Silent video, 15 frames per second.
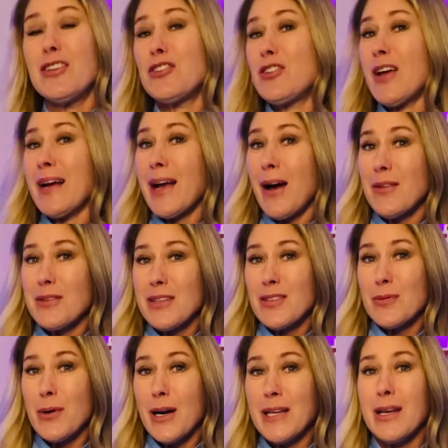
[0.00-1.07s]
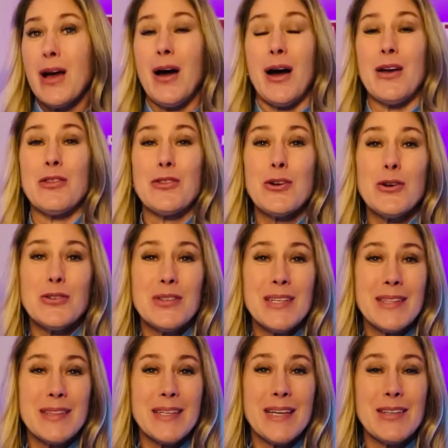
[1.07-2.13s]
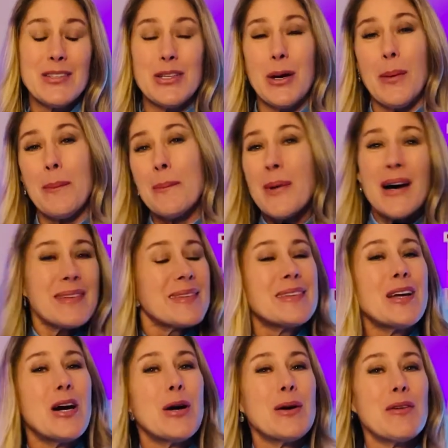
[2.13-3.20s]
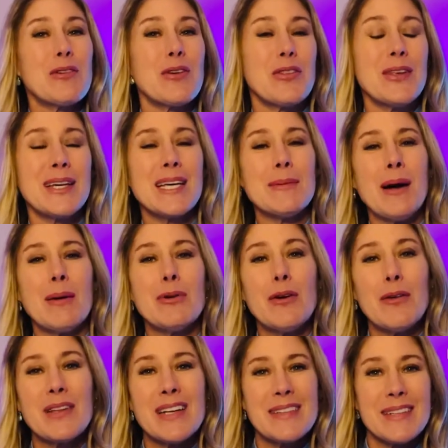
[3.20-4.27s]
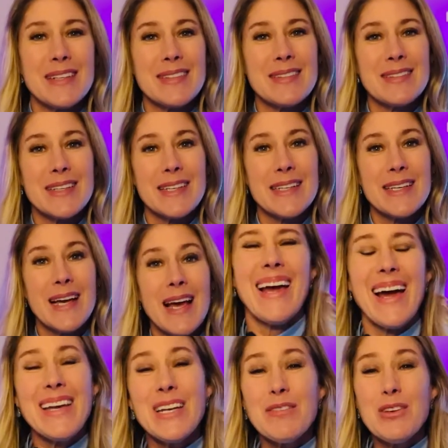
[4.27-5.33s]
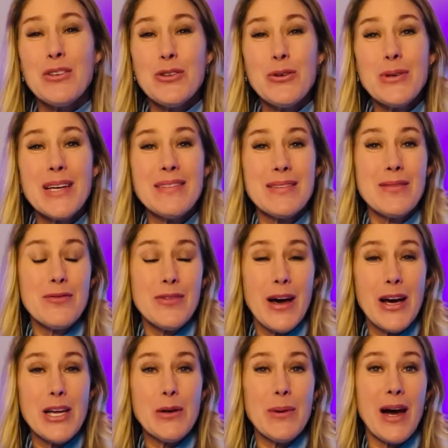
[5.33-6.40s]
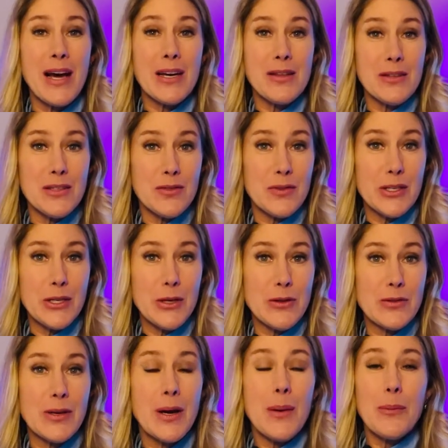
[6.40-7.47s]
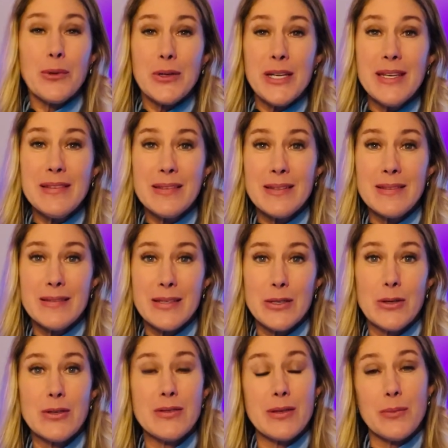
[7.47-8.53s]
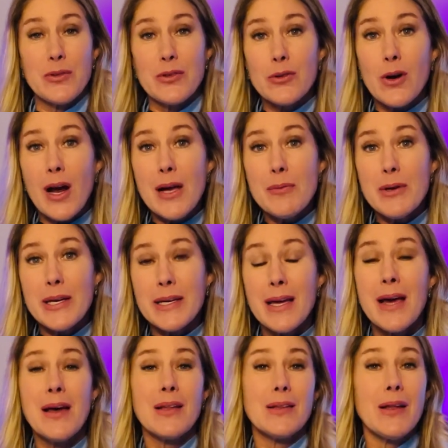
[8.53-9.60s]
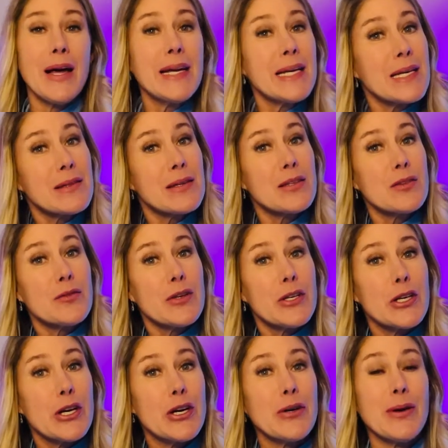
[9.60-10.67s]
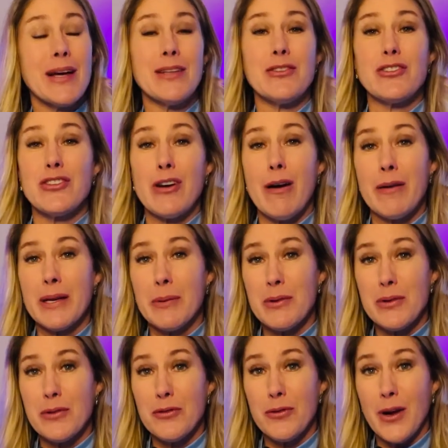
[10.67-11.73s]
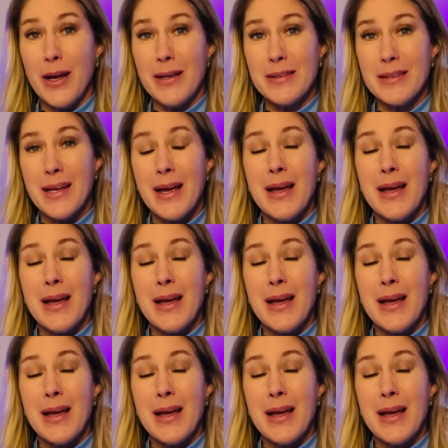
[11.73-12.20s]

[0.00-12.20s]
Check out this one on 13 things you must know if you're thinking about moving to DC. And if you do get some value out of these videos, please consider subscribing, liking this video, and sharing it with a friend.